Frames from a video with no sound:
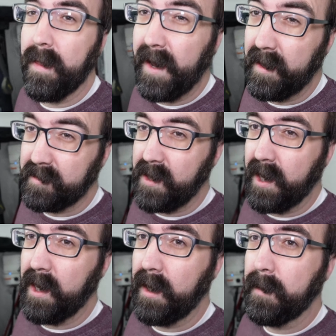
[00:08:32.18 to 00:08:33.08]
that
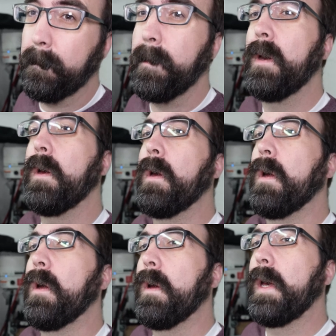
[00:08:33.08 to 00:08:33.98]
side,
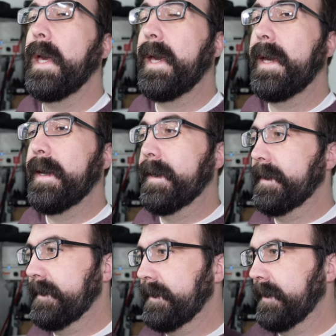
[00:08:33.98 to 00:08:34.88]

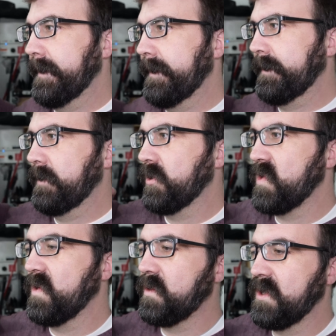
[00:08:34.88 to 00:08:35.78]
and
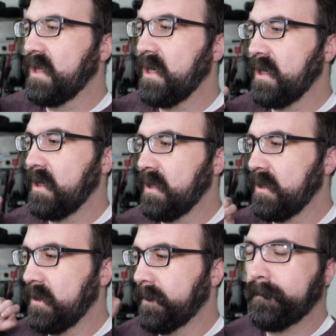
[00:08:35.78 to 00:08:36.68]
just use
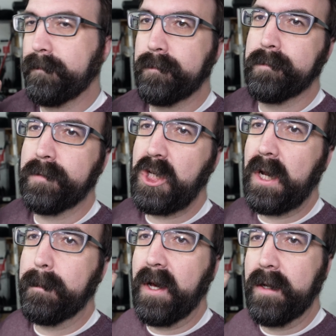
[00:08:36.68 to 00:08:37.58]
the
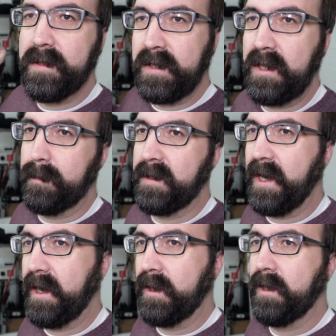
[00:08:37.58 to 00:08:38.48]
jam nut to keep it
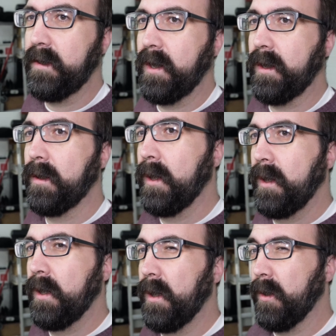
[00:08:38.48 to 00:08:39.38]
tight in there.
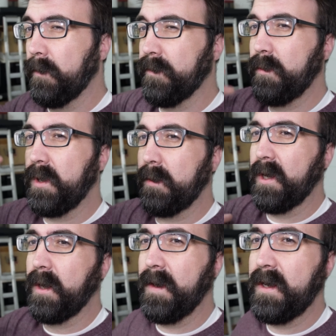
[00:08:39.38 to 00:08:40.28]
And hopefully we can
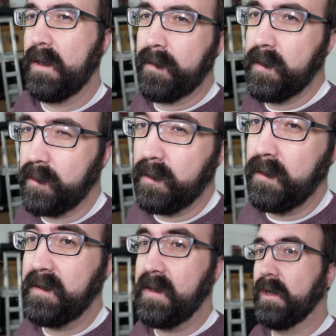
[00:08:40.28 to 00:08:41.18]
make up that difference, or at
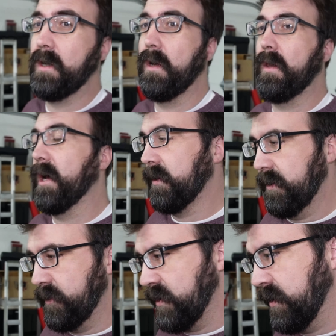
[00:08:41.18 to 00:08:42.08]
least get it a lot
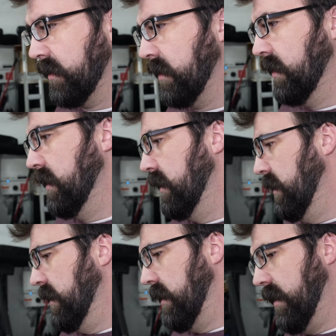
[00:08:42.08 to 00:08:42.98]
closer,
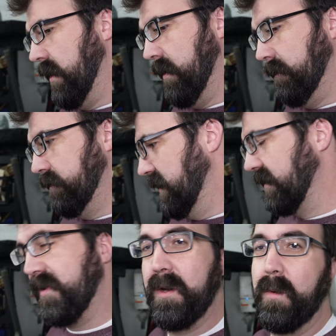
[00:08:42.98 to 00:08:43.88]

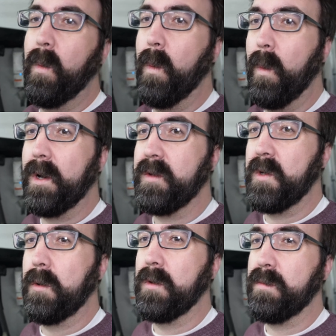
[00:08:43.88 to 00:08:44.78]
because it was
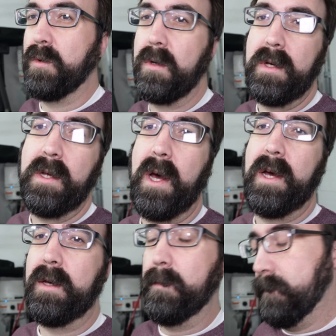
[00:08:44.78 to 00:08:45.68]
noticeable, and
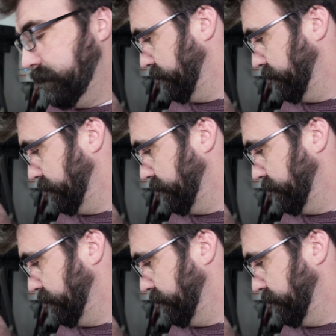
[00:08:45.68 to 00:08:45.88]
I am